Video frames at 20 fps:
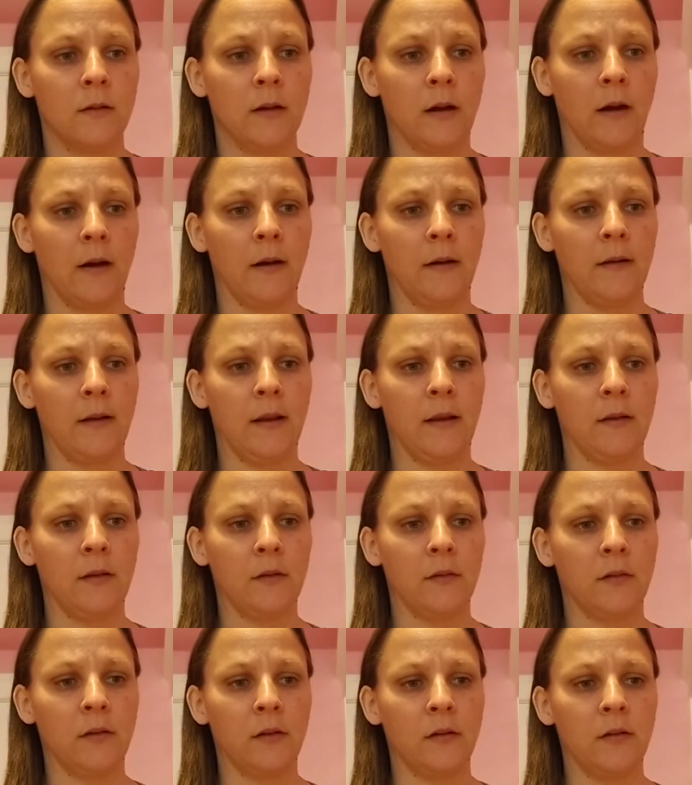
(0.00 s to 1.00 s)
Hard, and
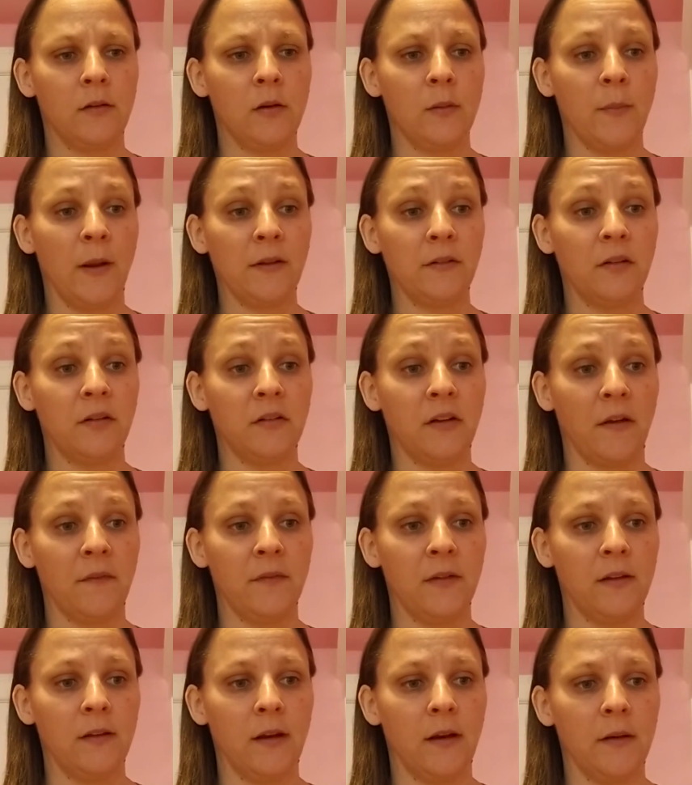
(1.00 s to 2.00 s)
there's just too much stuff
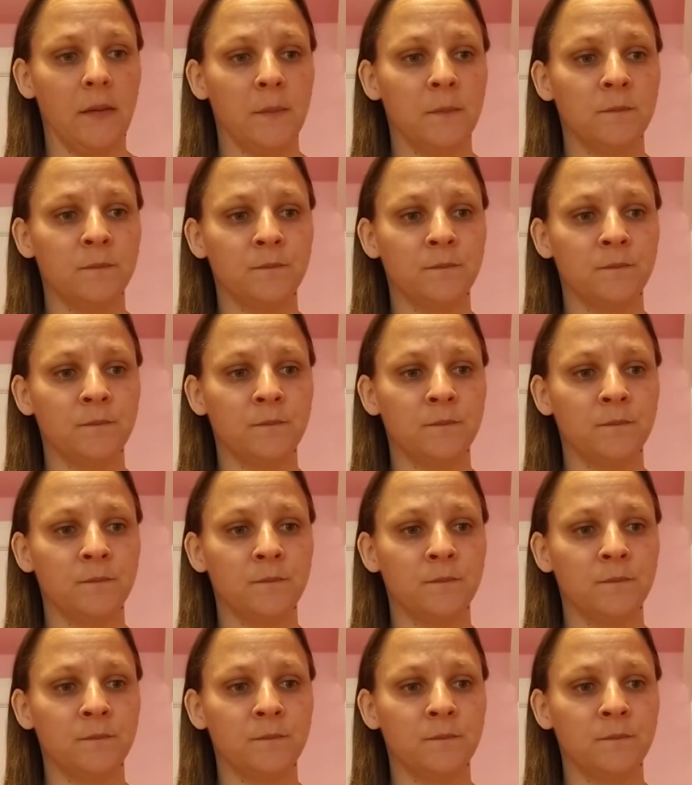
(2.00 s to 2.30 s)
in there.